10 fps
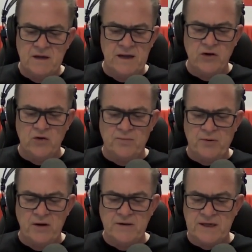legal
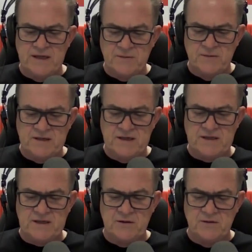process with
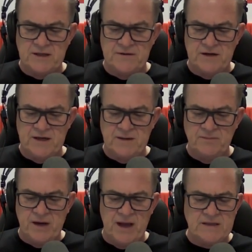60 or 70
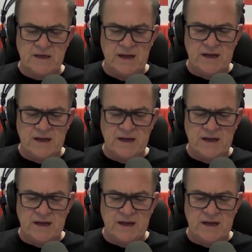complaints.